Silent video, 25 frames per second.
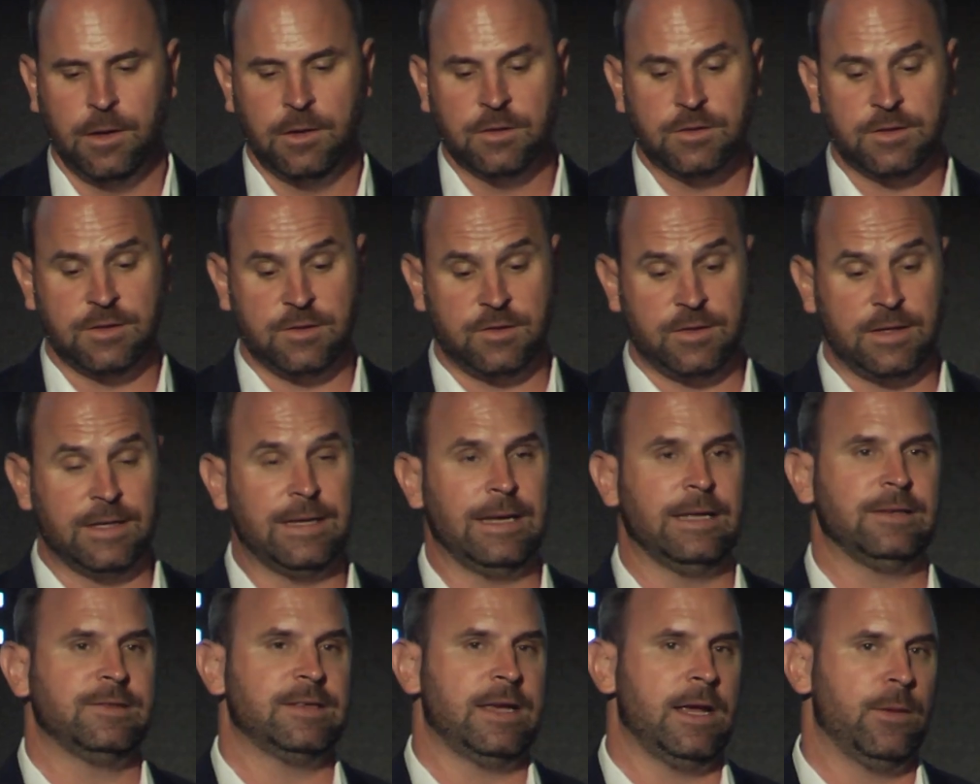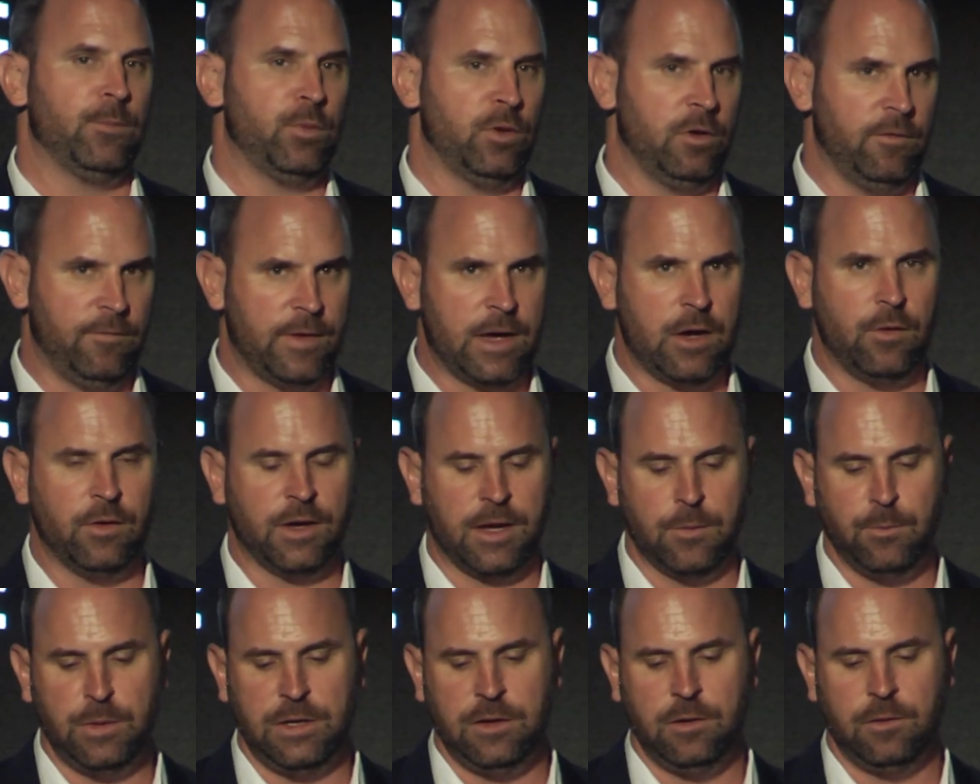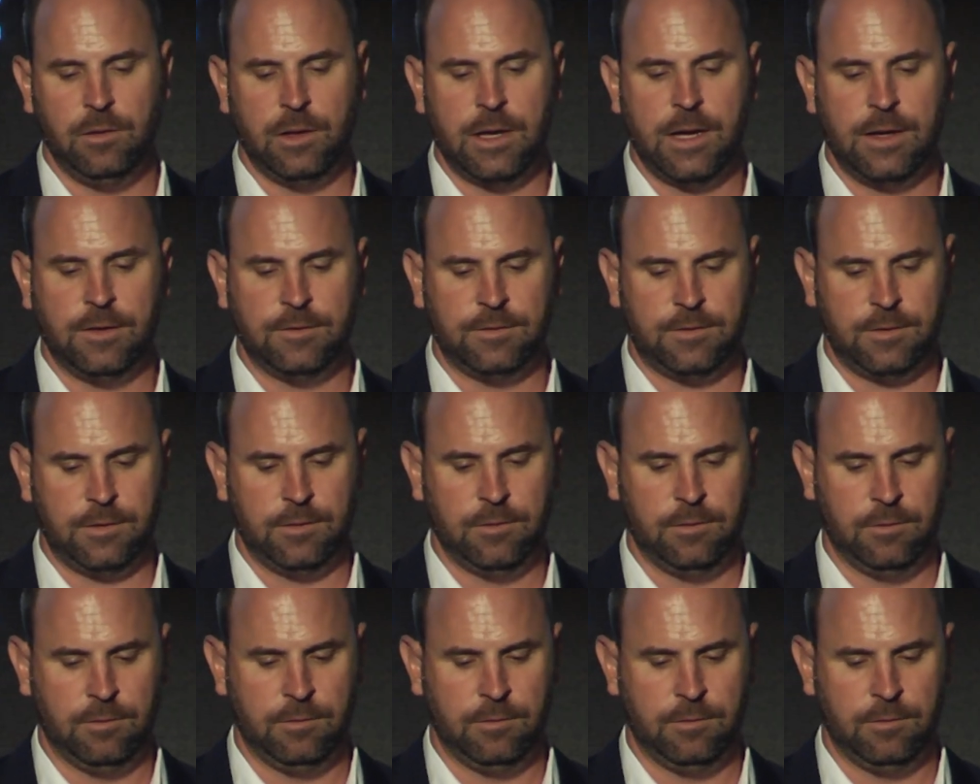So this is an example of how it can be utilized.